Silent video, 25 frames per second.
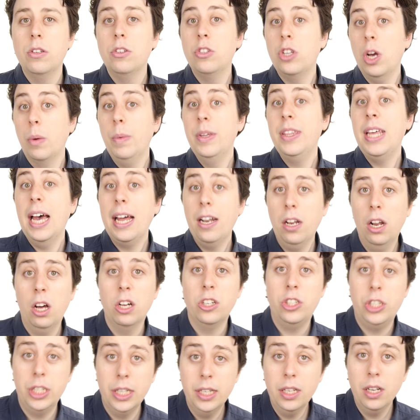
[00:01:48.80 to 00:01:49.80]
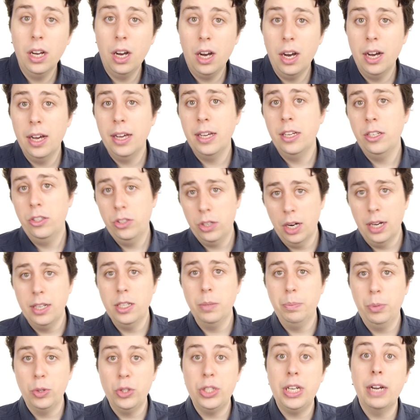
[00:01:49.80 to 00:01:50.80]
So with that logic, I tried
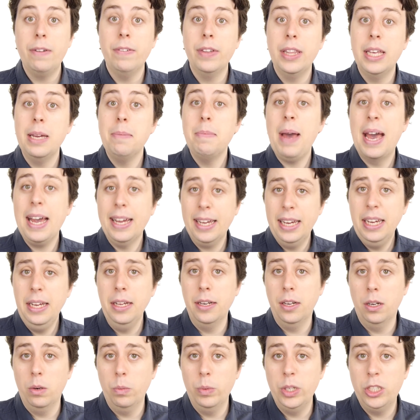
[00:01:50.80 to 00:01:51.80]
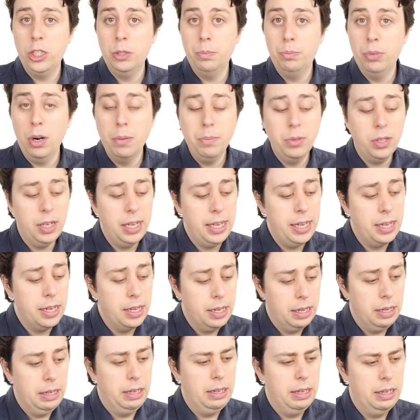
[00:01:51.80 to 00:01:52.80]
to push everything back in, which promptly
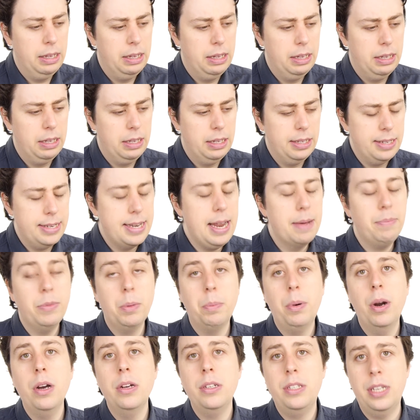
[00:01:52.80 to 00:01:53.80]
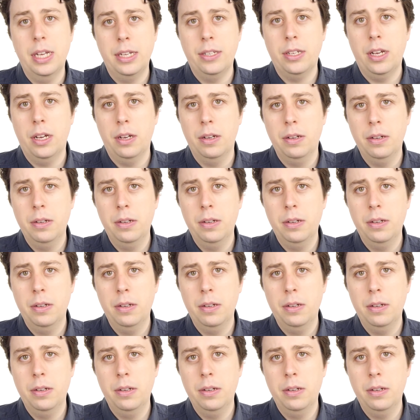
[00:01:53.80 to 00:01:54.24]
snapped the processor,